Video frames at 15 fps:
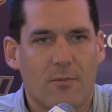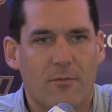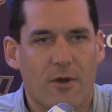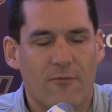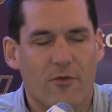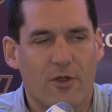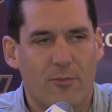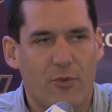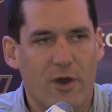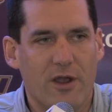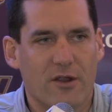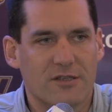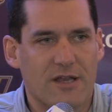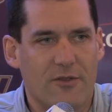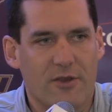But for the
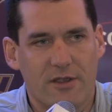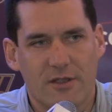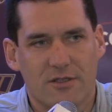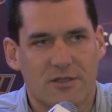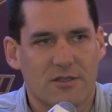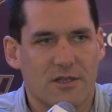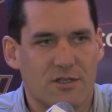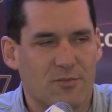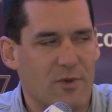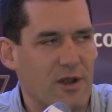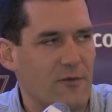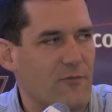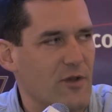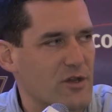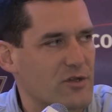players, I think it's
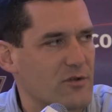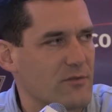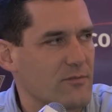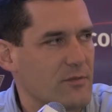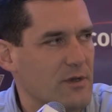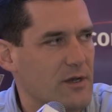beneficial.